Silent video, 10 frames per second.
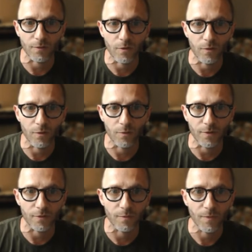let's close
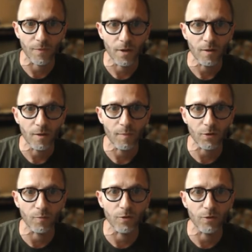it.
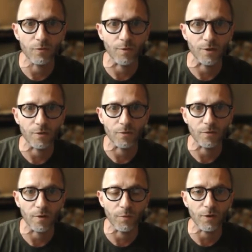Back to my new spreadsheet.
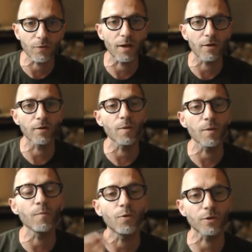So I'm going to now
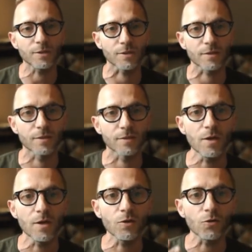import it.
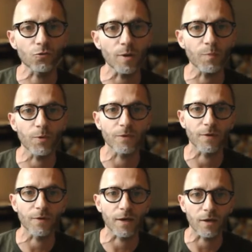So to
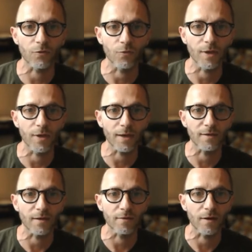import it, I can do get
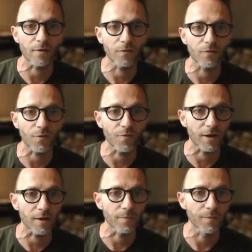data from
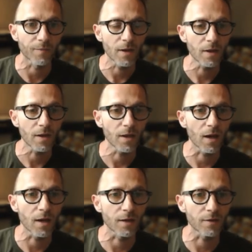file
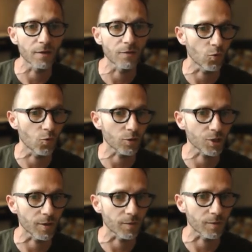and
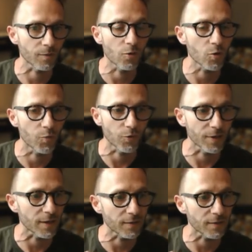
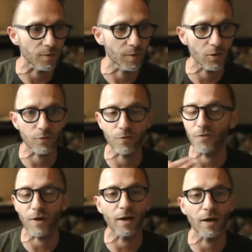workbook. That's it, because the
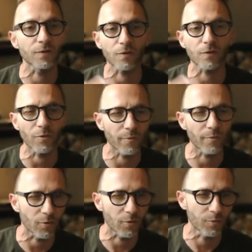file is somewhere on
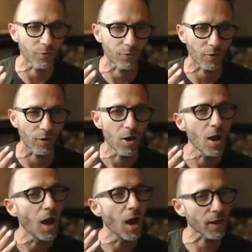my computer.
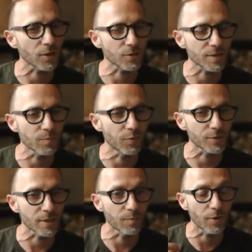I can just
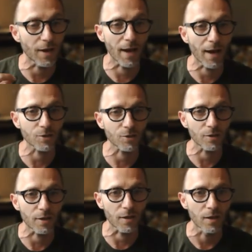import it. But
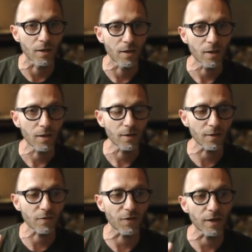actually,
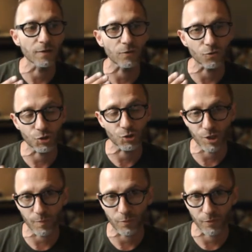this file is on a
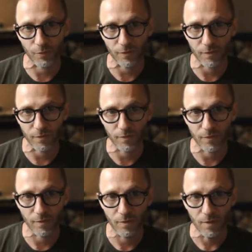SharePoint site.
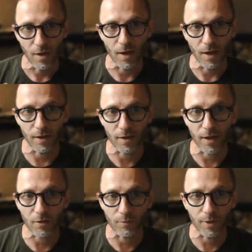And
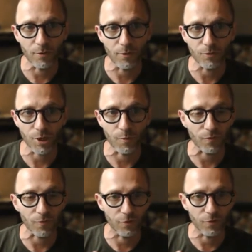I can't really use
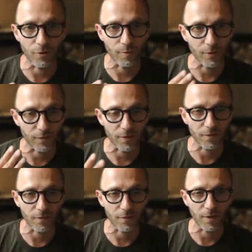SharePoint folder because
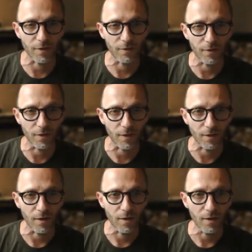that's not the idea
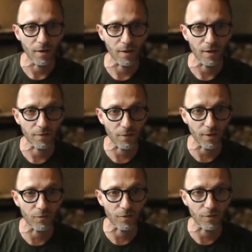here. It's not
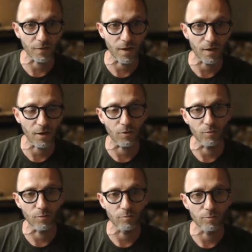even saying,
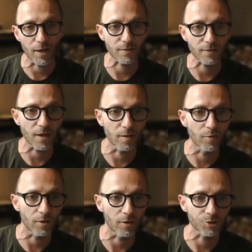oh, Excel,
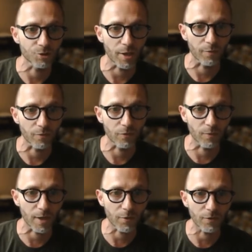but on SharePoint.
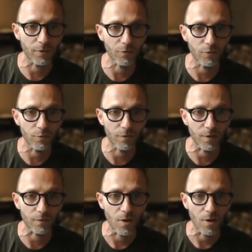So what I'm going to use
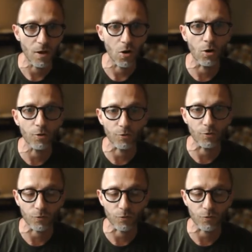is other